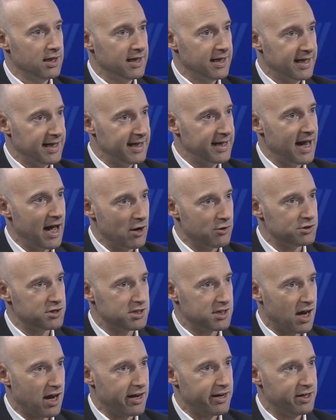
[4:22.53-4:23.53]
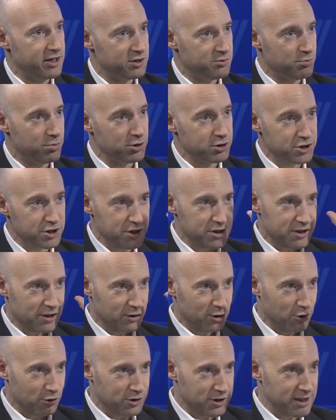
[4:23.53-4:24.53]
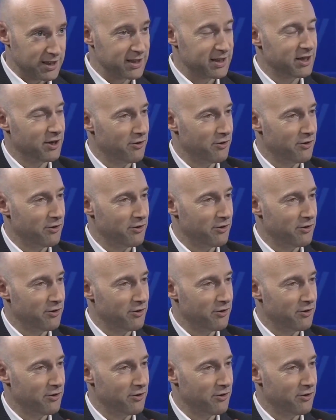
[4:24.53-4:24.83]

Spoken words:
hid outside his bushes and looked in?